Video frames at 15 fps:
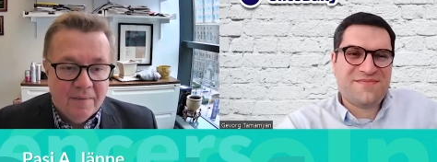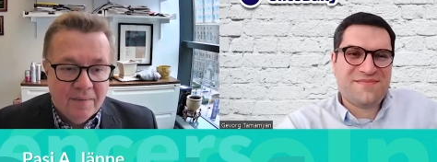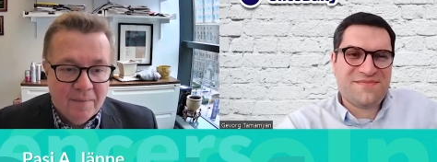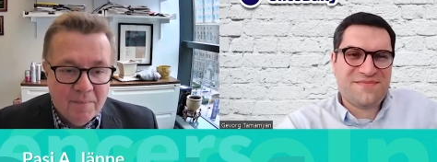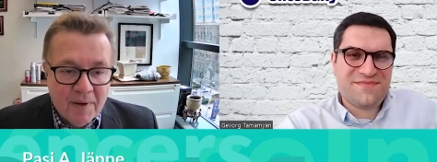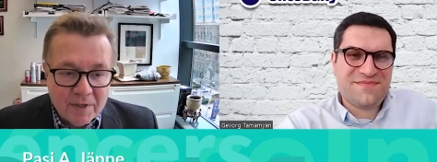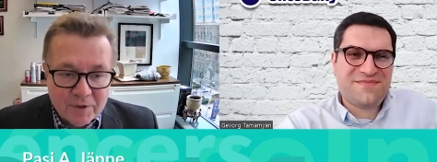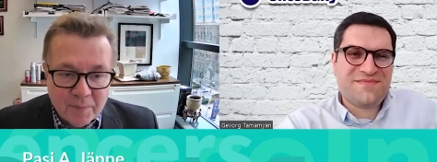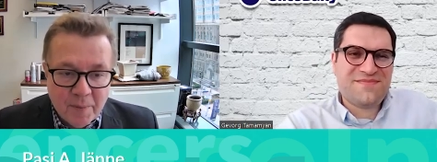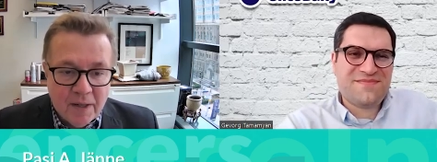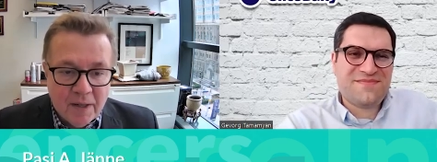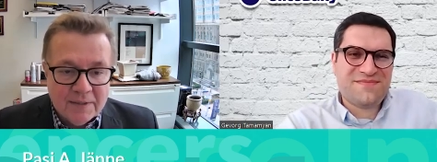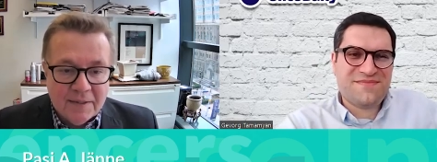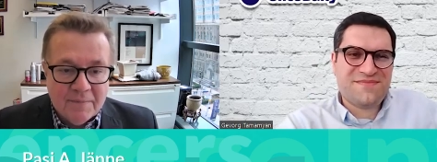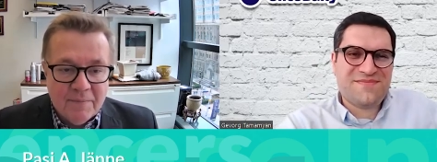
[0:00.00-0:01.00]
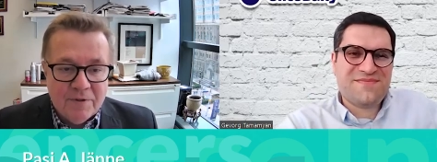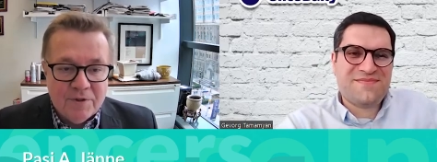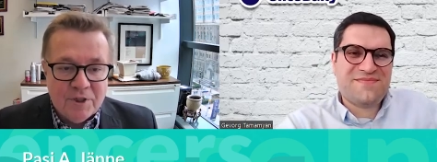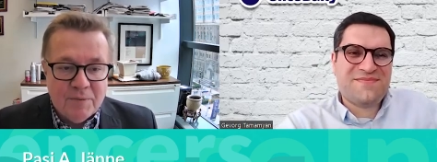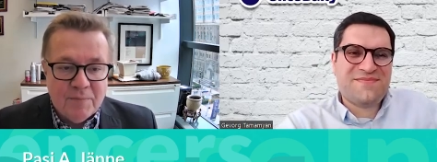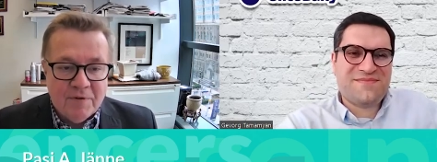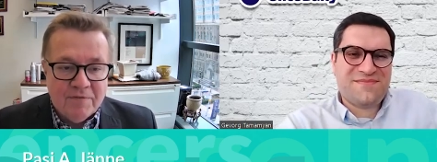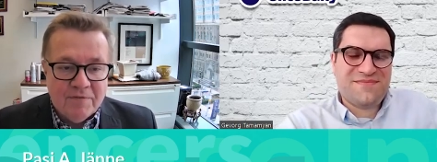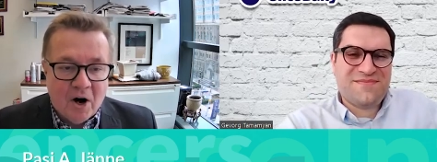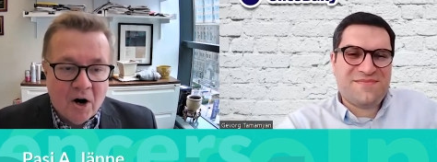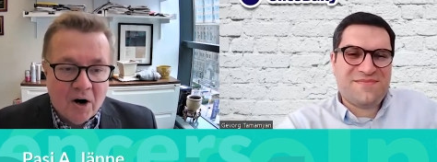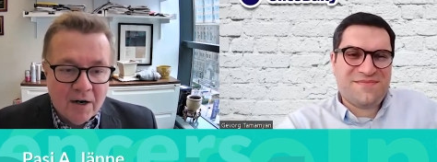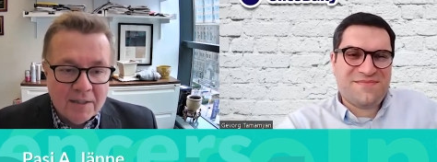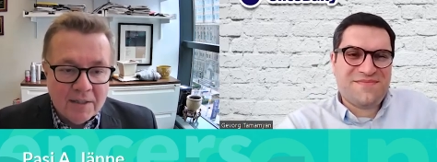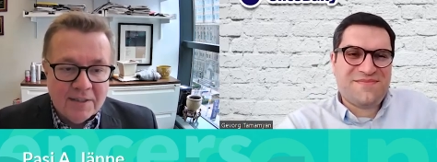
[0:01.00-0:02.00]
Speaker 1: Metropolitan Museum of
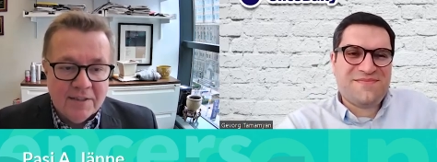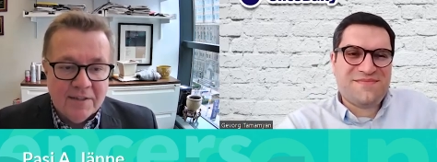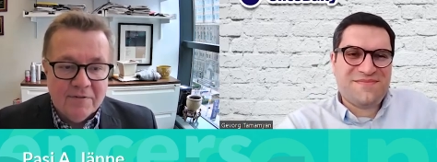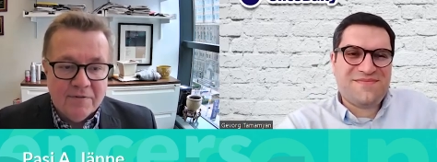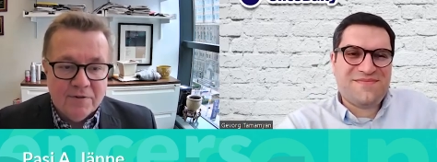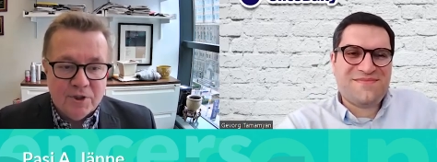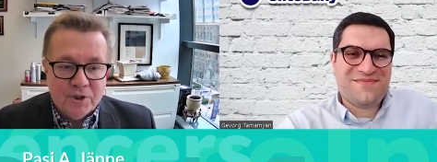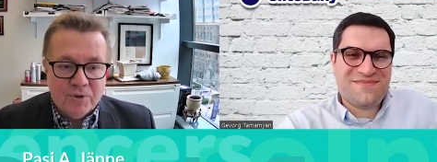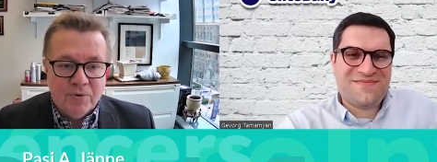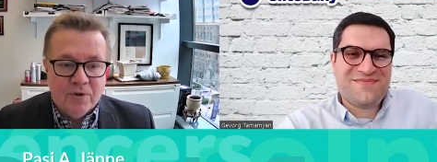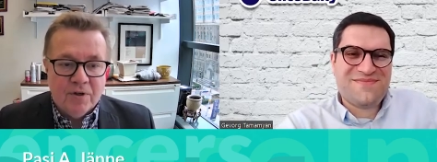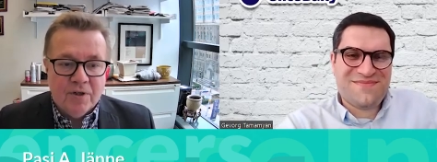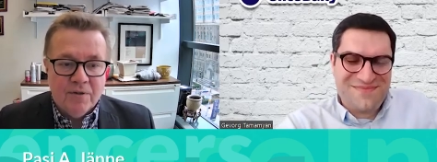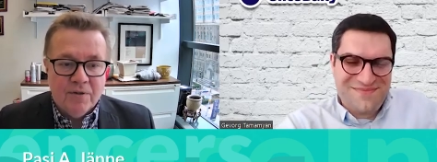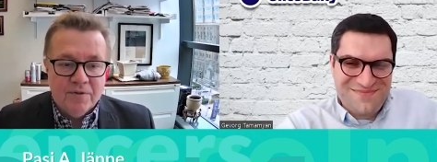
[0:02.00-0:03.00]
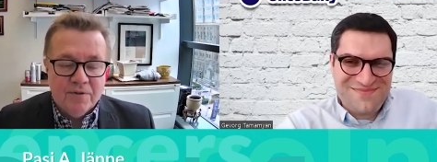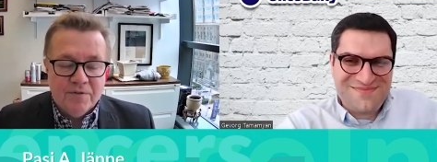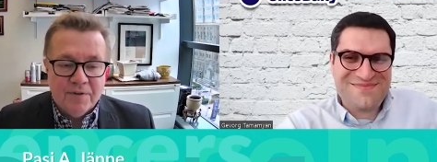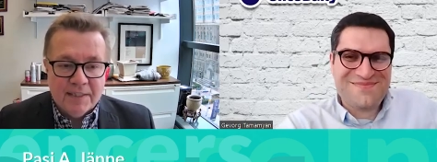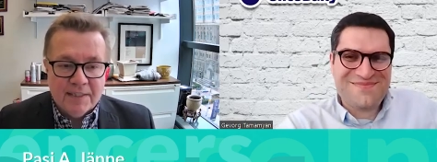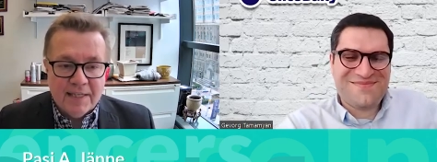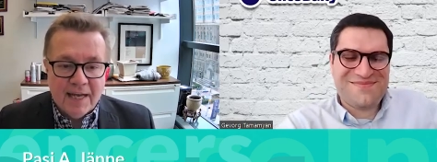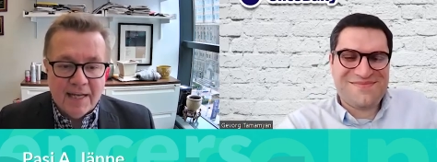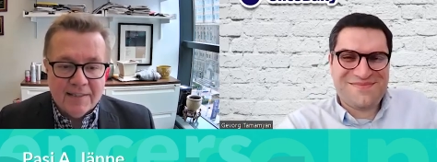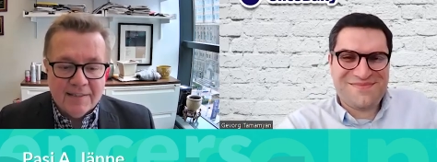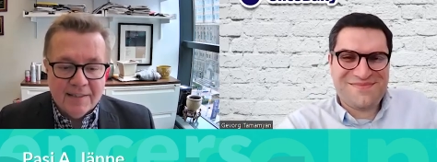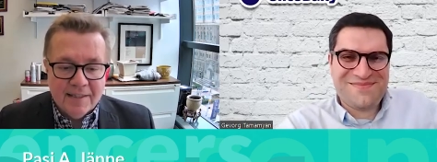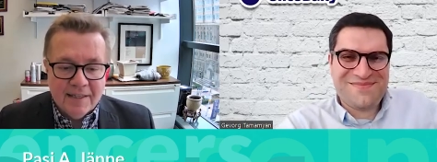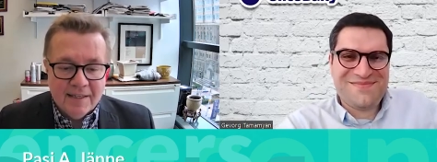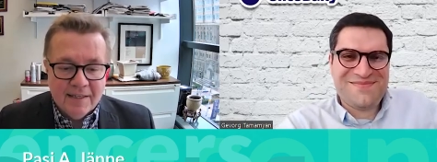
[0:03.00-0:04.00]
Art for sure. It's
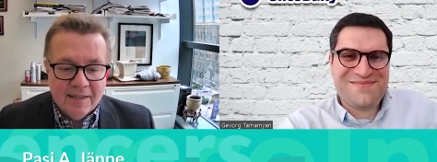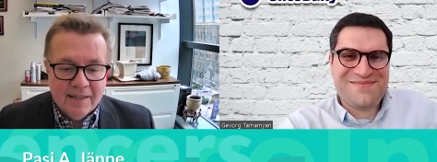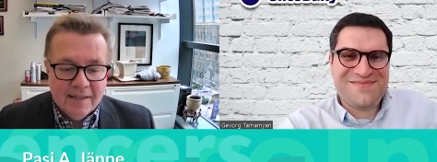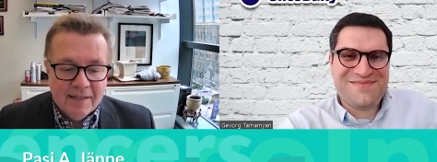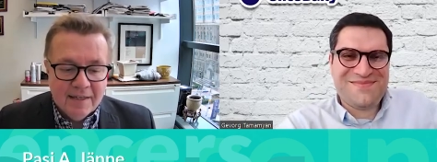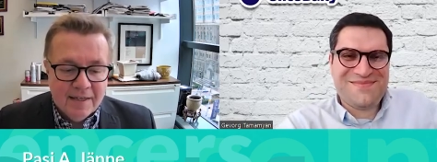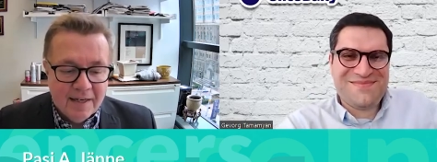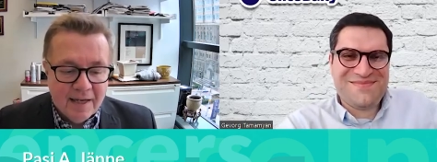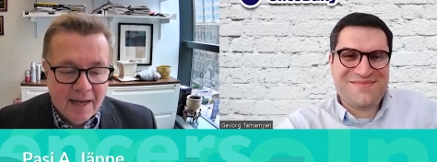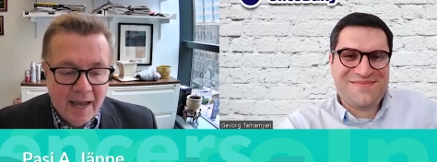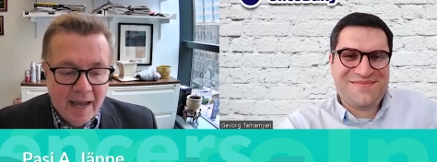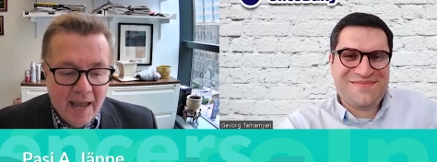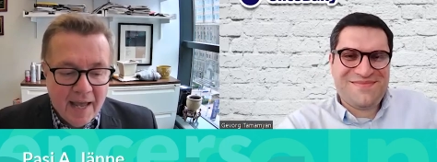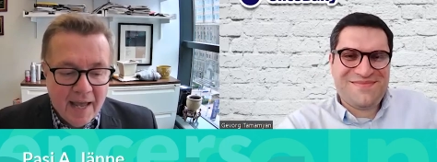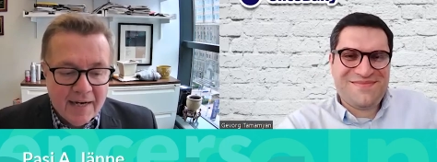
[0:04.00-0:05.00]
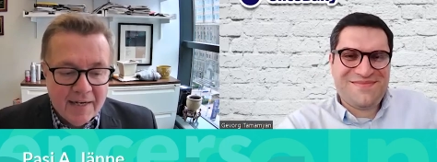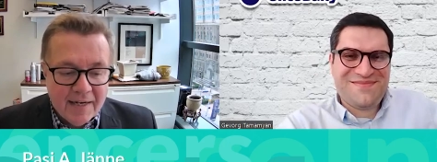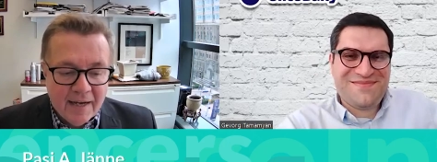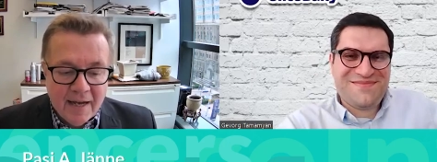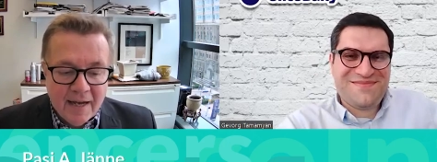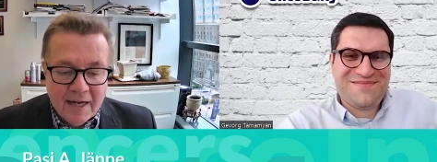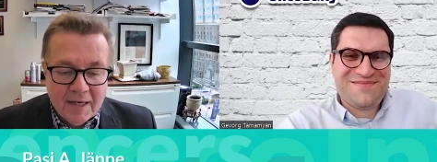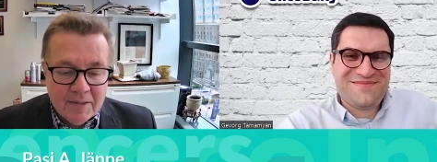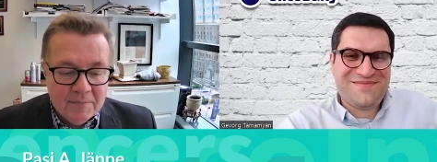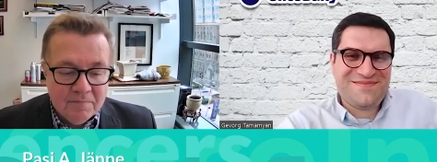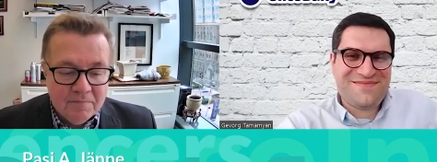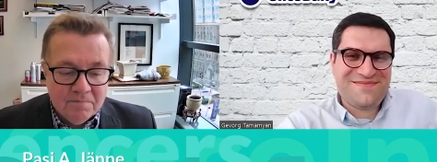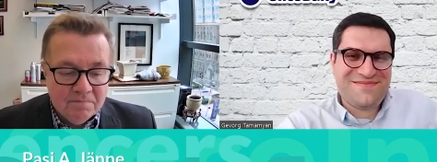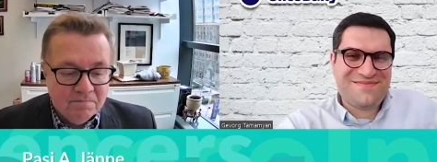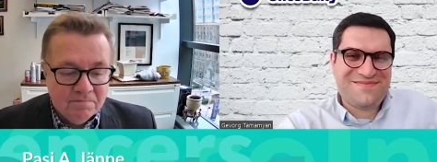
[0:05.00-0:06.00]
fantastic, and
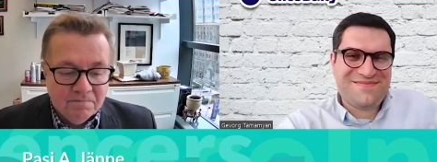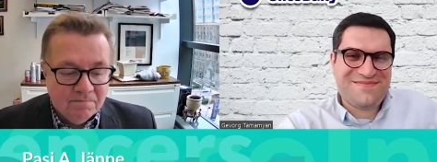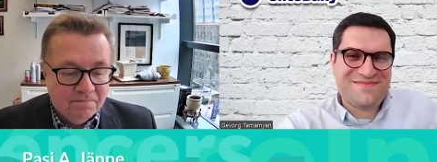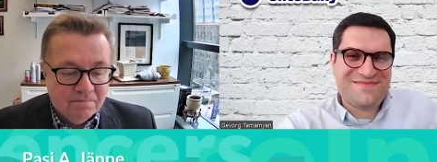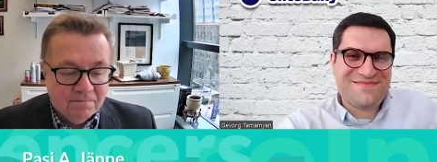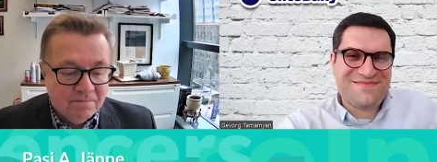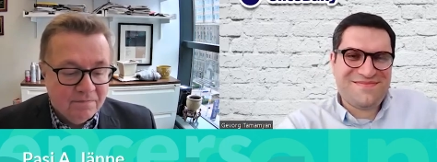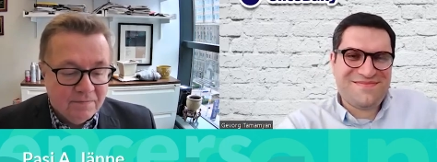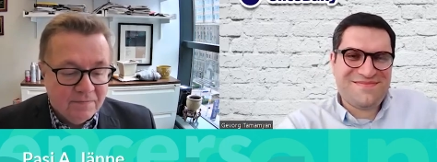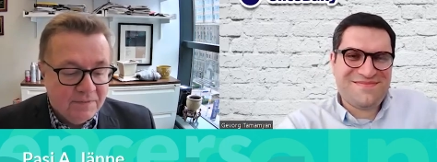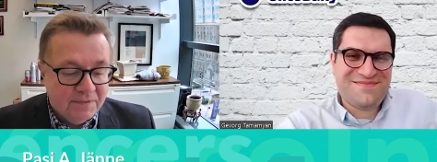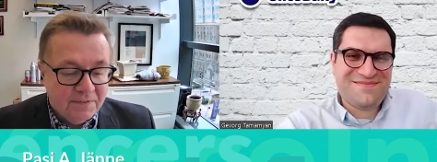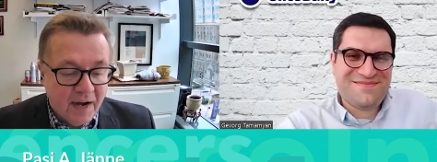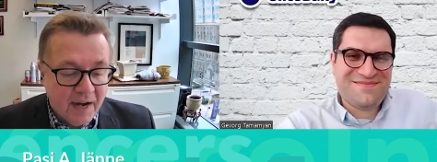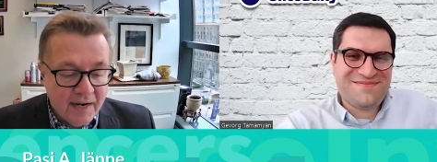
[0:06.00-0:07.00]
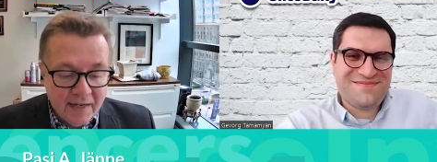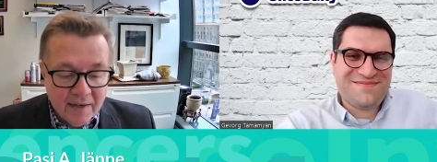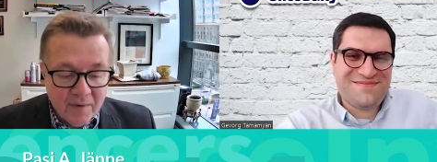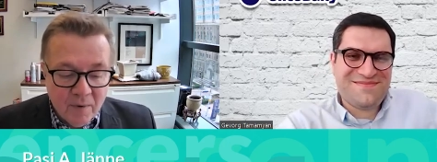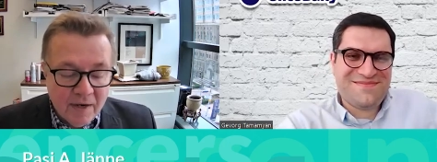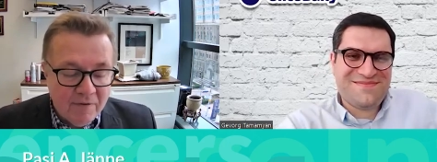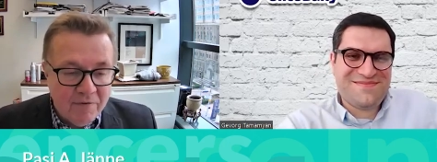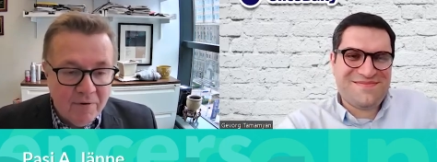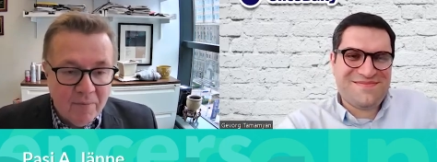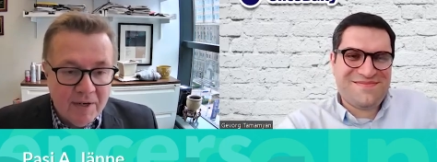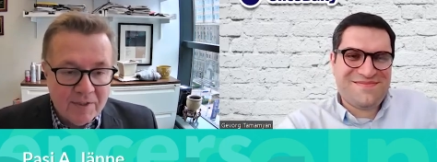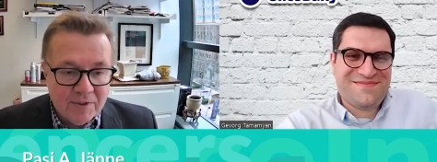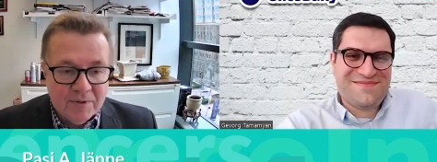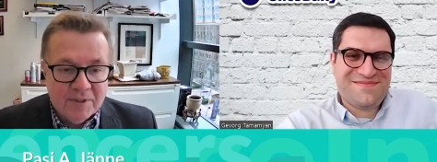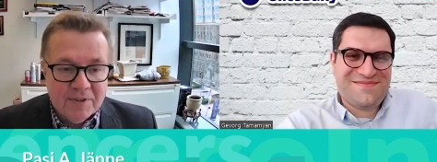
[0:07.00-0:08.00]
um, finding a wonderful
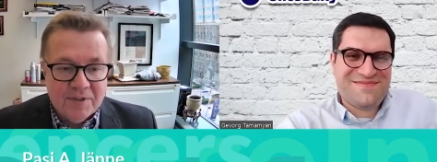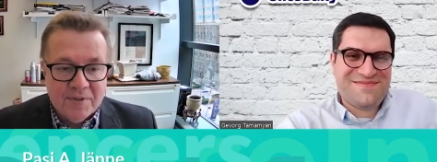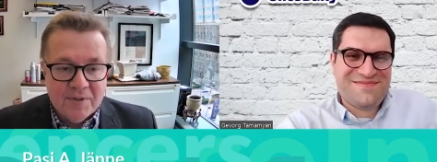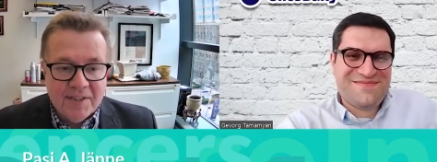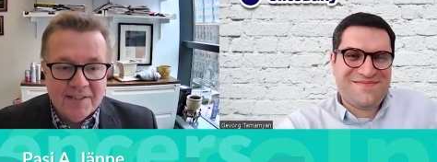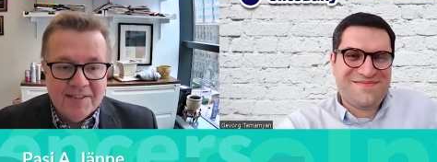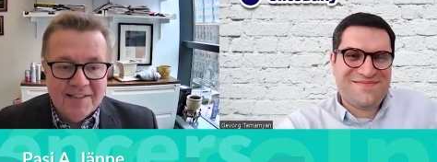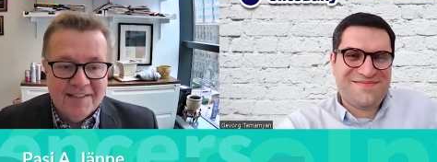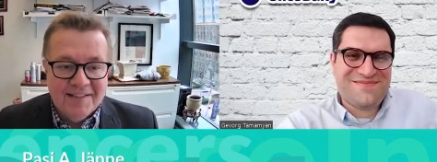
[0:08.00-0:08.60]
restaurant to eat.